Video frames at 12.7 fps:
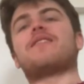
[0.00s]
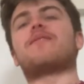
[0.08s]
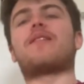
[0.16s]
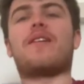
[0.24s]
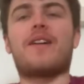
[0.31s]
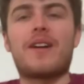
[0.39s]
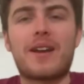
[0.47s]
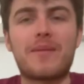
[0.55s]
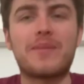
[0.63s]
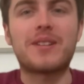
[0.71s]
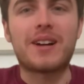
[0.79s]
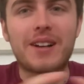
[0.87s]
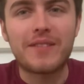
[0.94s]
where I am
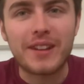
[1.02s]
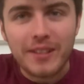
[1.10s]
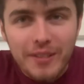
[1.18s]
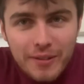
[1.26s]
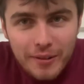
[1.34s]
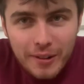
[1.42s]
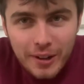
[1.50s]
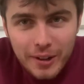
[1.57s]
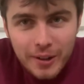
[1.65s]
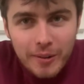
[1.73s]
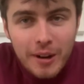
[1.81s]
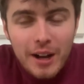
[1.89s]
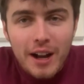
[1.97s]
diving
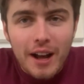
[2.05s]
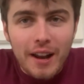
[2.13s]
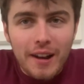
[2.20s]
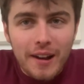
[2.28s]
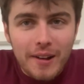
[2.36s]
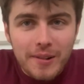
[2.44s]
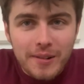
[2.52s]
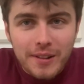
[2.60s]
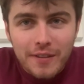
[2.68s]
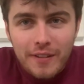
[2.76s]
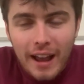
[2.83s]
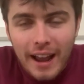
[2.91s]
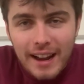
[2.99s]
through a load
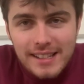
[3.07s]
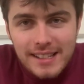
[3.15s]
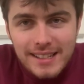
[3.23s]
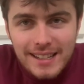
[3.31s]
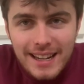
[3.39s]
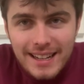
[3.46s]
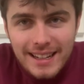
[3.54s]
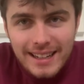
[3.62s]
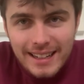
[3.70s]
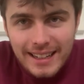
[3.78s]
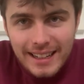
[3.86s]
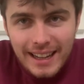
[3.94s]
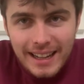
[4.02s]
of
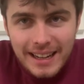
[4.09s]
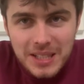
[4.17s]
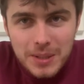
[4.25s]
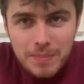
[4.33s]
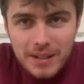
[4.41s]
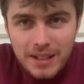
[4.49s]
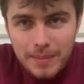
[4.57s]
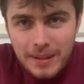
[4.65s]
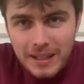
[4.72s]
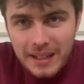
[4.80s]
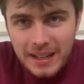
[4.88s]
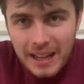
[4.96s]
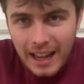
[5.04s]
accidentally,
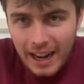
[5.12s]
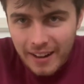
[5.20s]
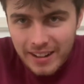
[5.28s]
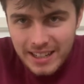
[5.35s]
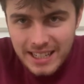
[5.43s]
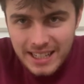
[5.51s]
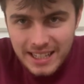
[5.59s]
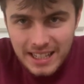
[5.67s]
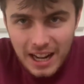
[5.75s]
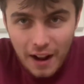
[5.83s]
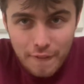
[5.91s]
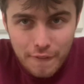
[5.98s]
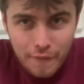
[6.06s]
inexplicably inherited
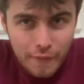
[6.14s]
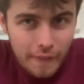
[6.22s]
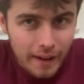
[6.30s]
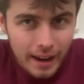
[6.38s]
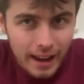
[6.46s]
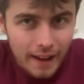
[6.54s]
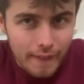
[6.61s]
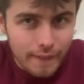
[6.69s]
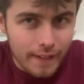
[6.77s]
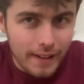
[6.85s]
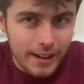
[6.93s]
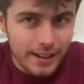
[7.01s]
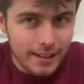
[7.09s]
free
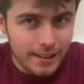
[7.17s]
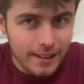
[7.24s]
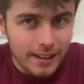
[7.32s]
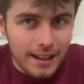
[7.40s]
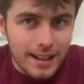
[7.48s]
vinyl.